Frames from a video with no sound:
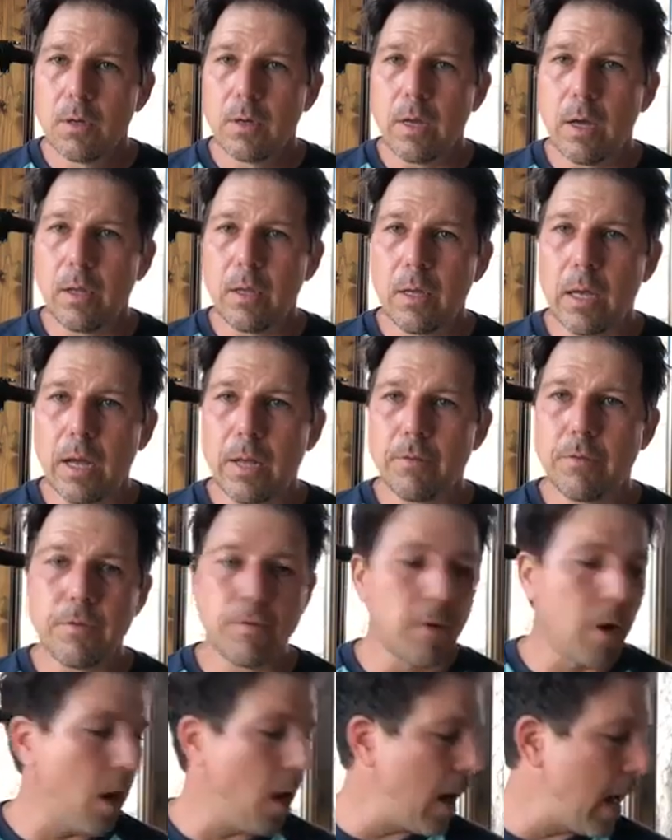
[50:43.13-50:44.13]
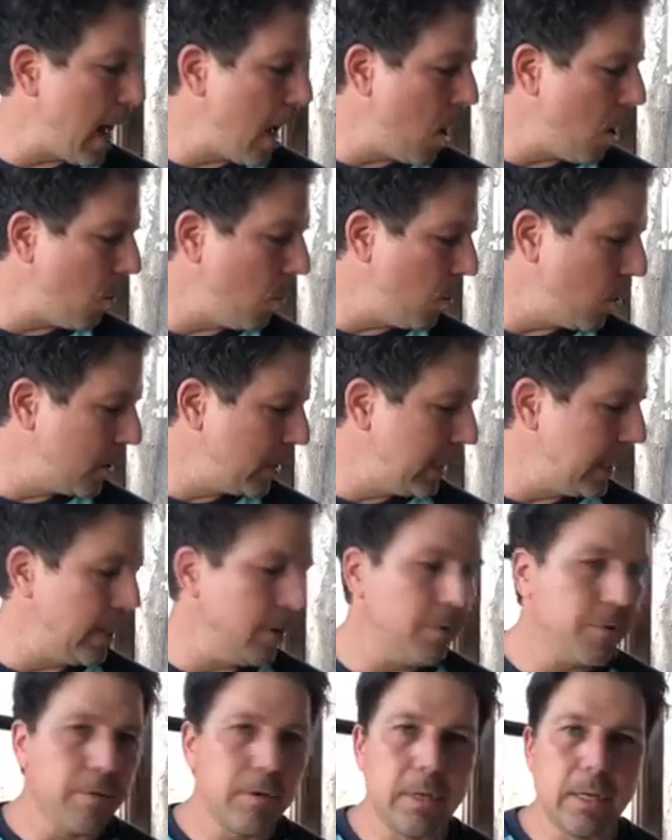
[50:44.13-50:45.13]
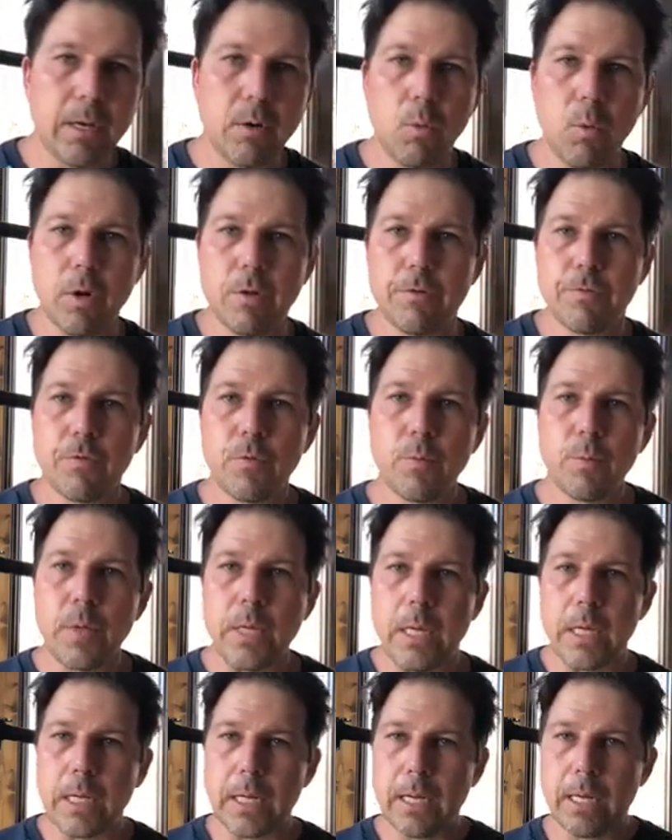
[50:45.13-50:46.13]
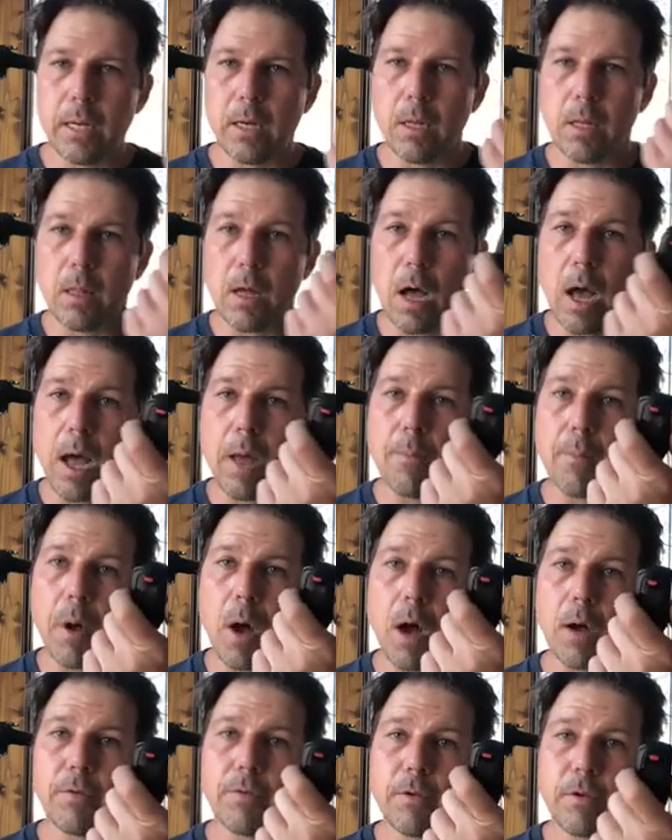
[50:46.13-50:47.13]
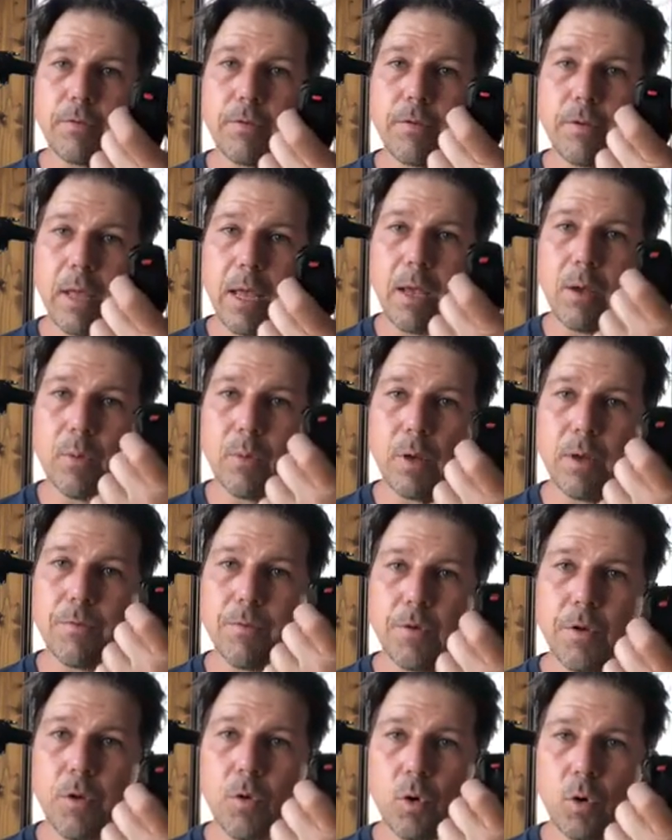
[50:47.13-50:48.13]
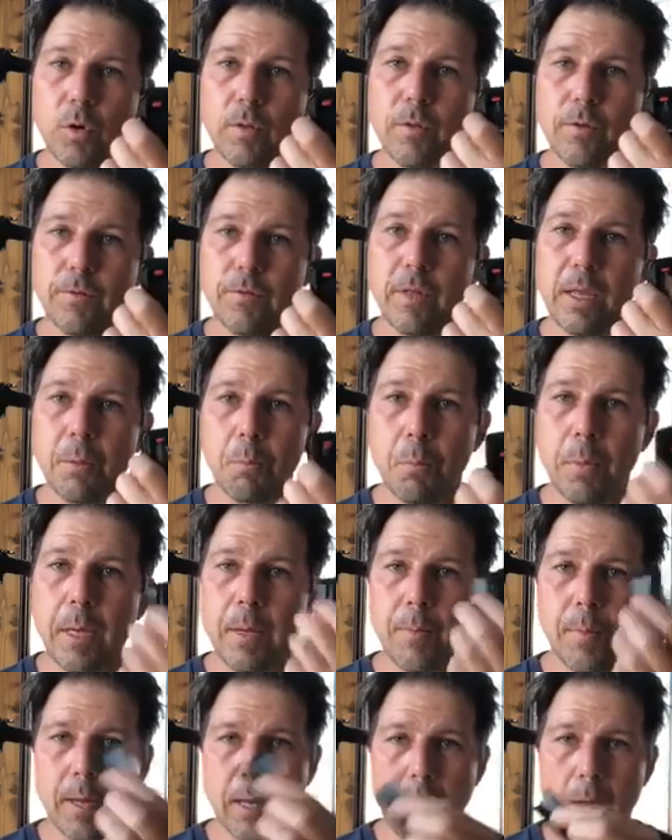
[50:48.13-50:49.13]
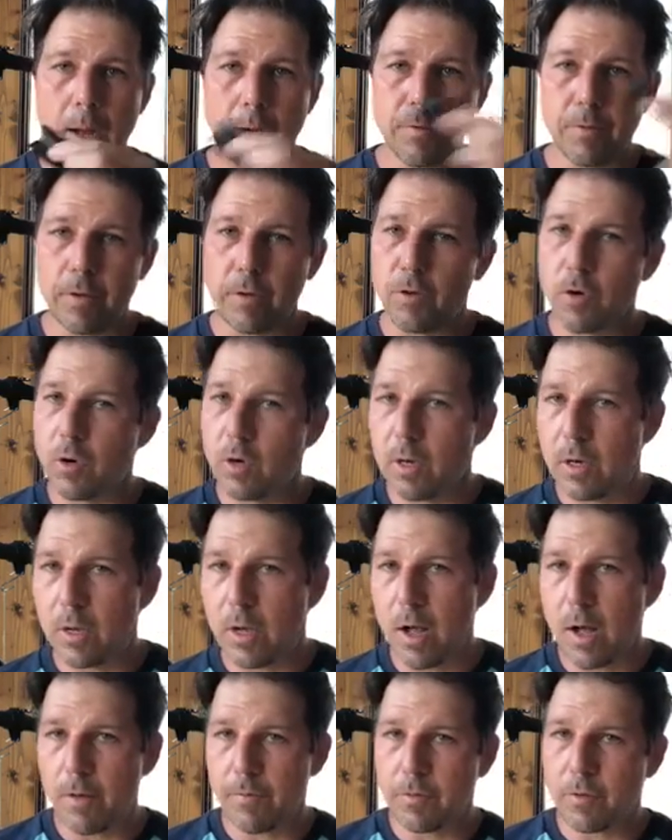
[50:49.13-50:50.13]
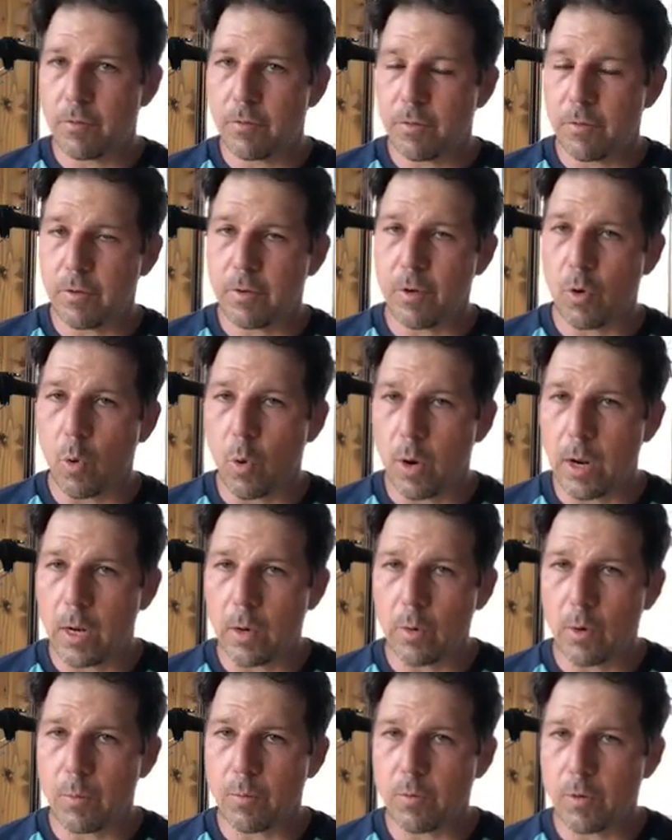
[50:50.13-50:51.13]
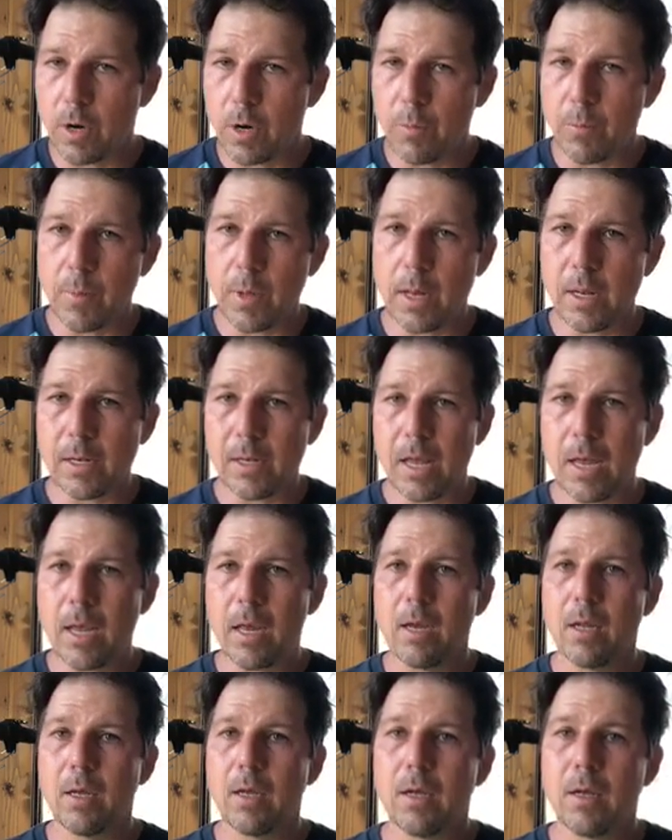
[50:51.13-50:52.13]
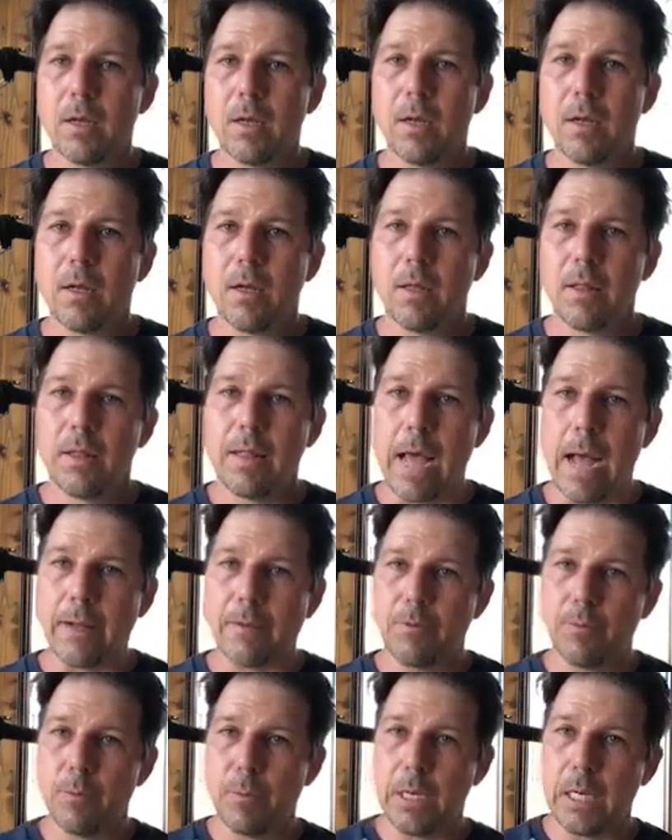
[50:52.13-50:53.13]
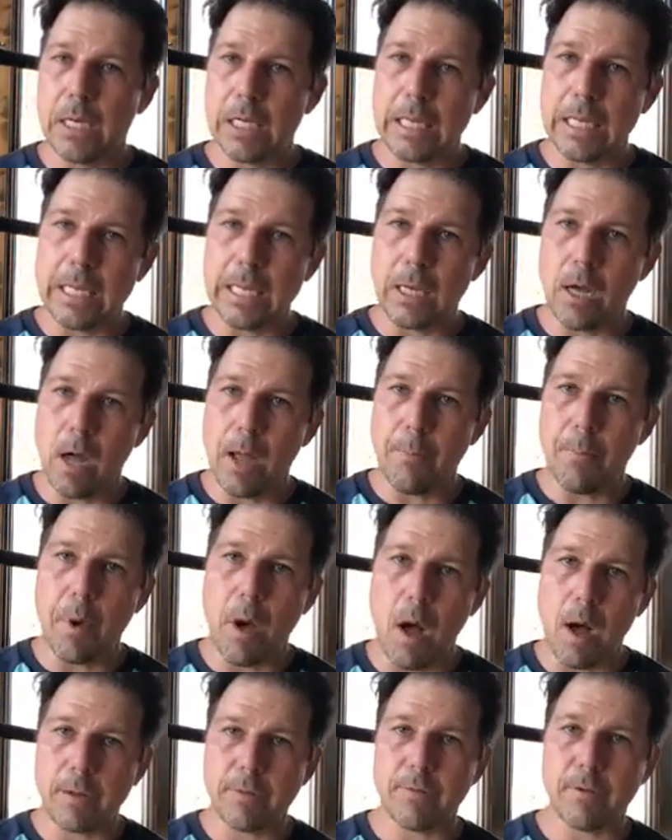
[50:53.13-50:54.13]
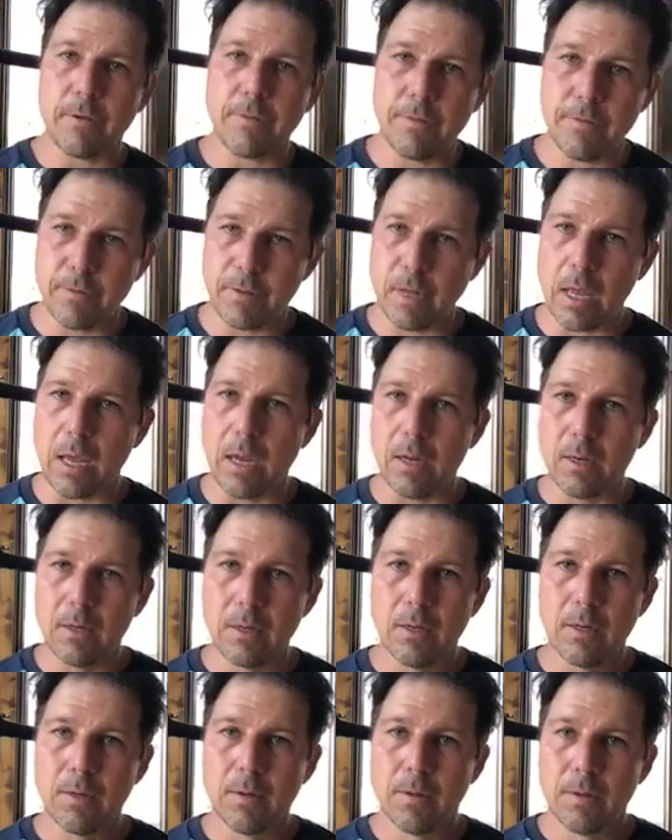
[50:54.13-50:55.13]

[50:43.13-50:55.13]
Now you guys saw how easily it was for me to get into the hypoxic state. Whenever you heard this thing beeping, I actually turned it off because it's annoying when I'm trying to meditate. That's me in the hypoxic state.